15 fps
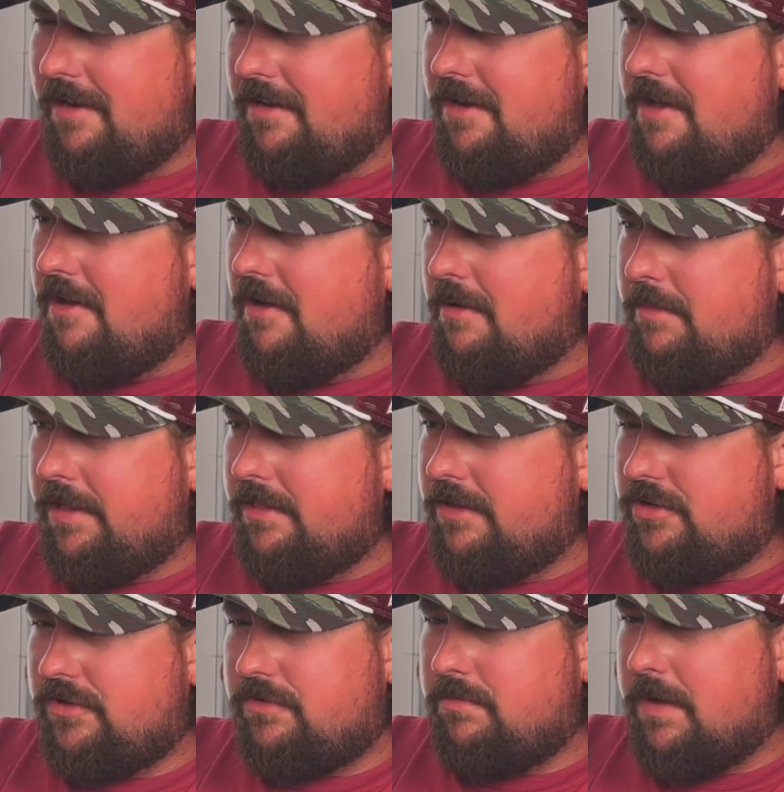no, I mean,
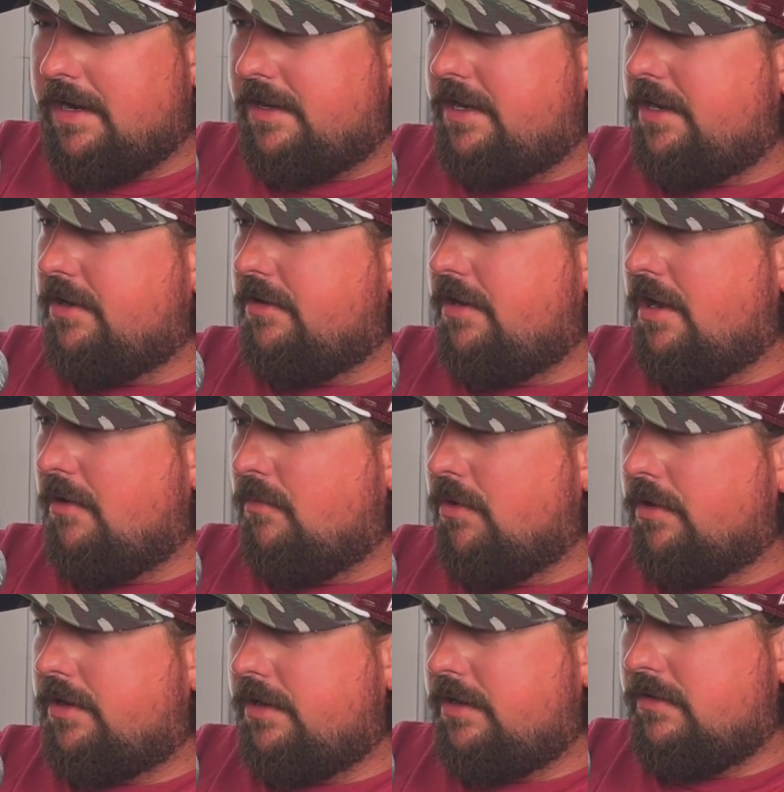just my gear not
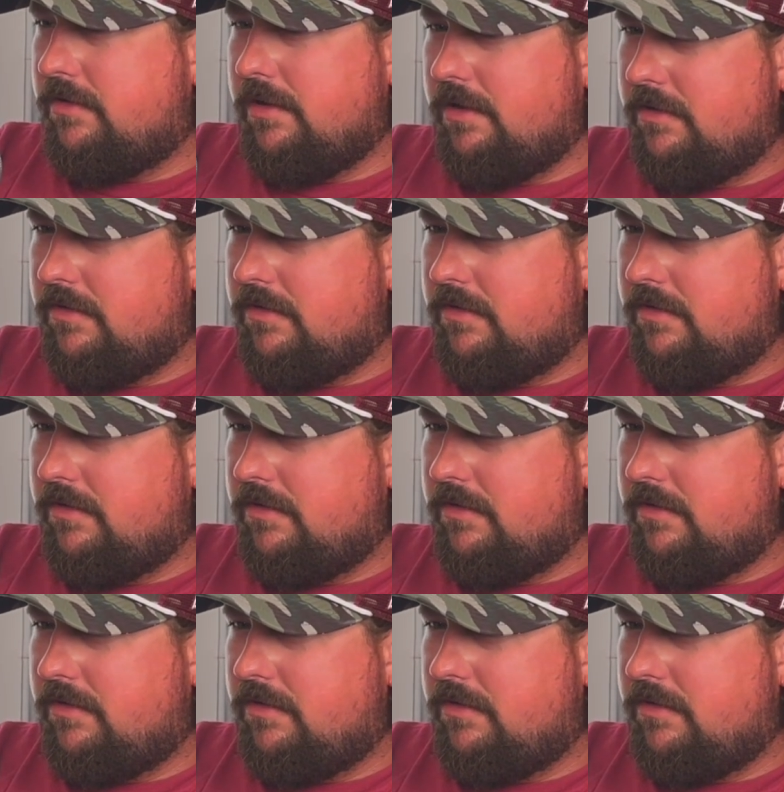working is